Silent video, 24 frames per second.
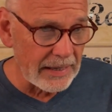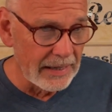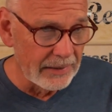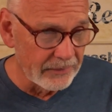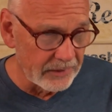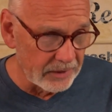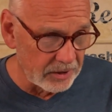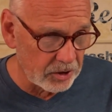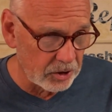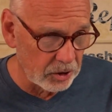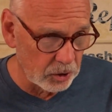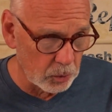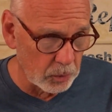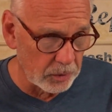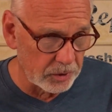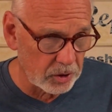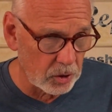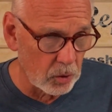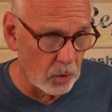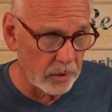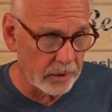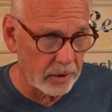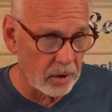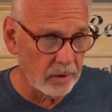And this is
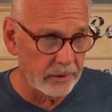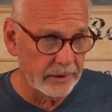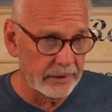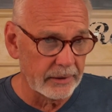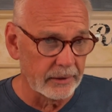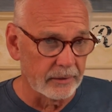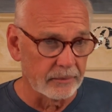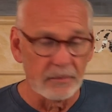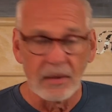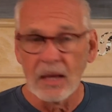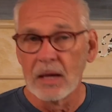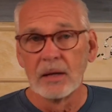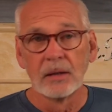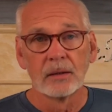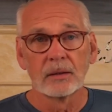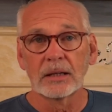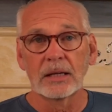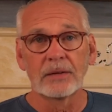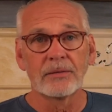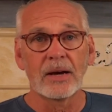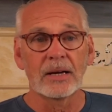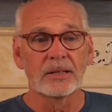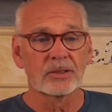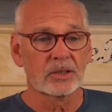what's going on here.
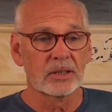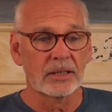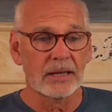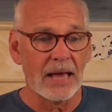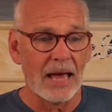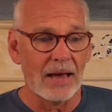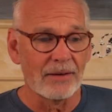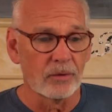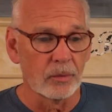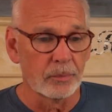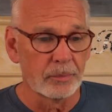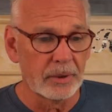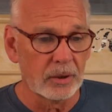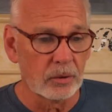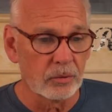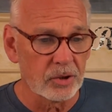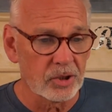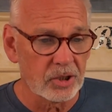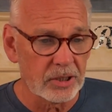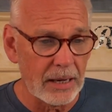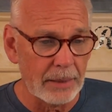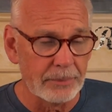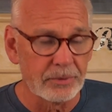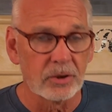Levi's going to have a big
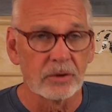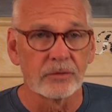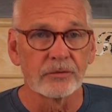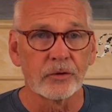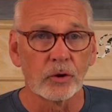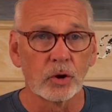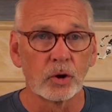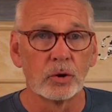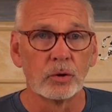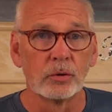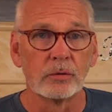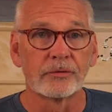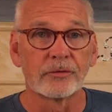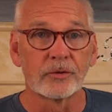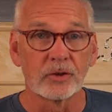reception for who?